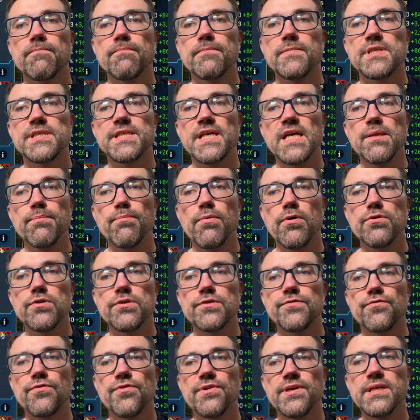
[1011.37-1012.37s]
set
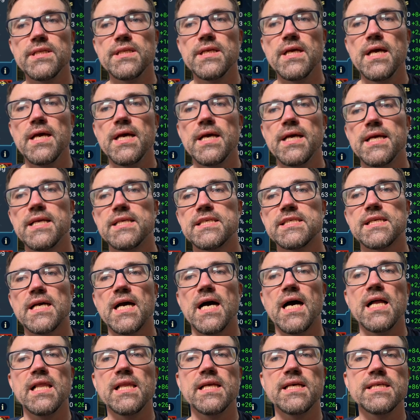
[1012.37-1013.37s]
bonus for it, it's
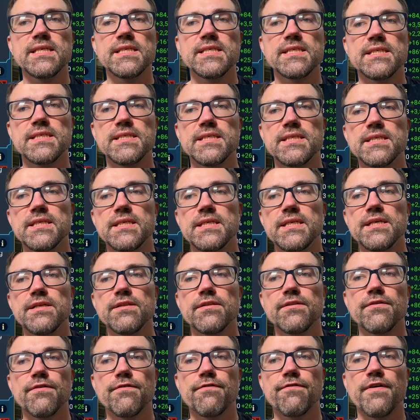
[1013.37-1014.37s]
allies
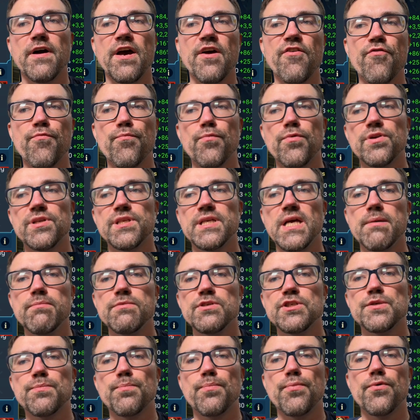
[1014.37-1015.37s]
deal 5 more
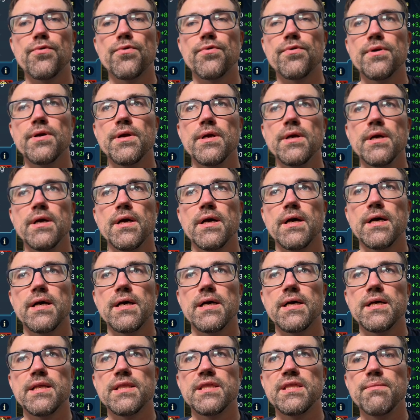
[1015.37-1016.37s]
damage per
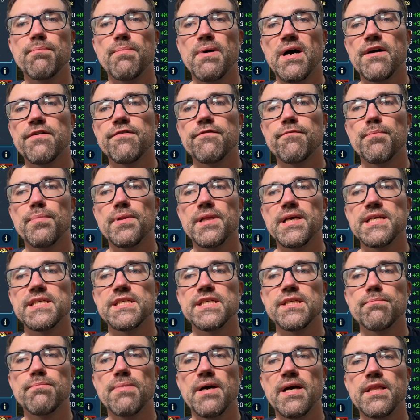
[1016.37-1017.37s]
debuff
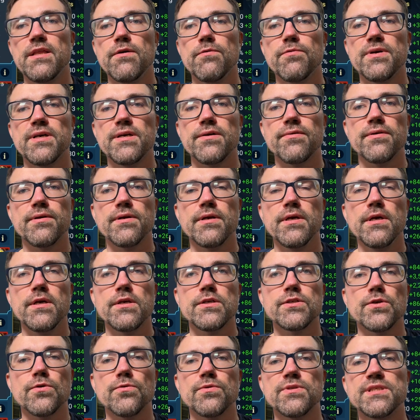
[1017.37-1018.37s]
placed by the wearer.
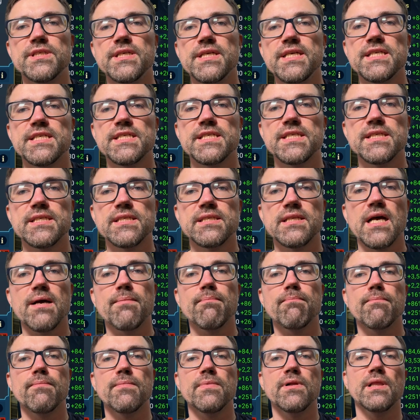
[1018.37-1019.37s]
So this
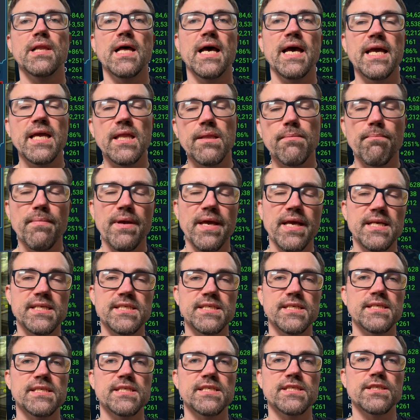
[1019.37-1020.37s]
line
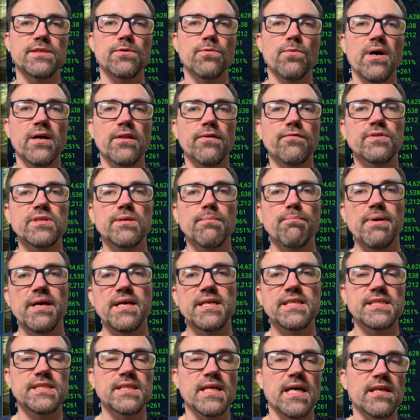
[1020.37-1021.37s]
makes it one of the
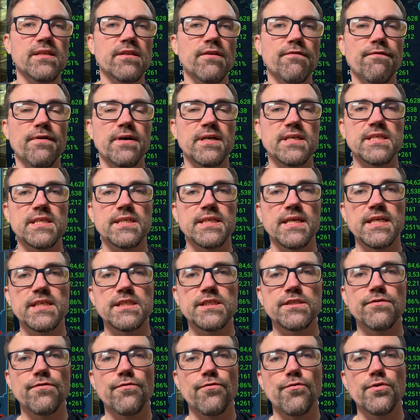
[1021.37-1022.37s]
best artifact
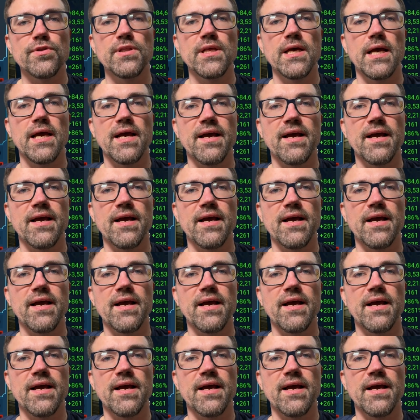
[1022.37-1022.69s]
sets for the